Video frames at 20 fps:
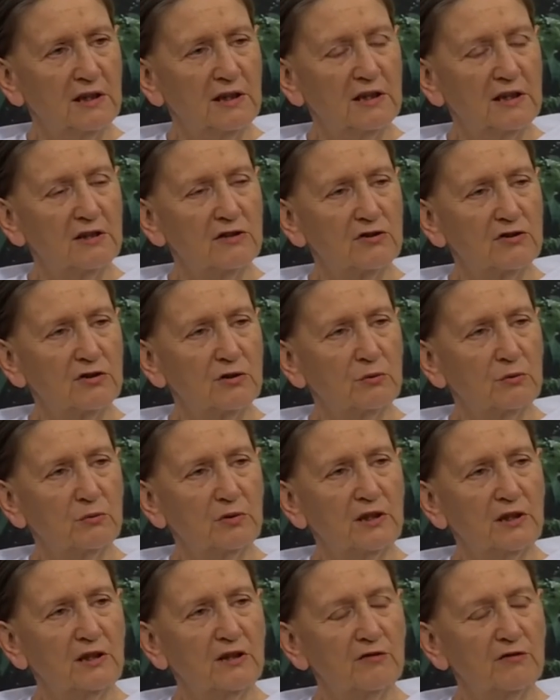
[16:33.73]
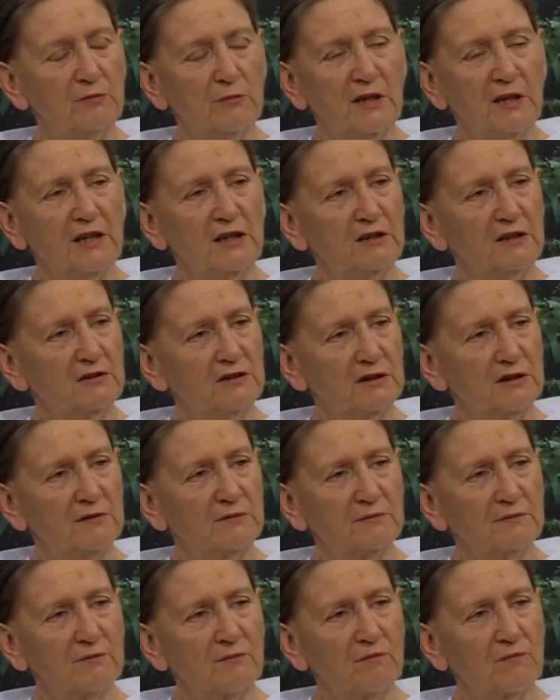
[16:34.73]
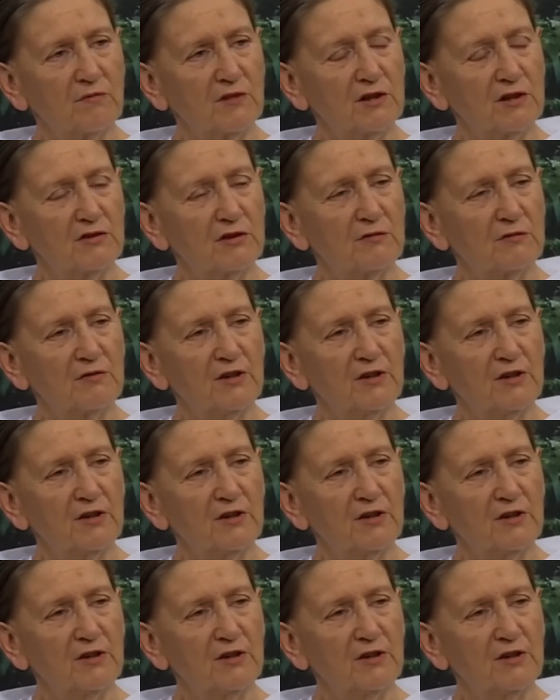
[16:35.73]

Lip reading: is that we have made some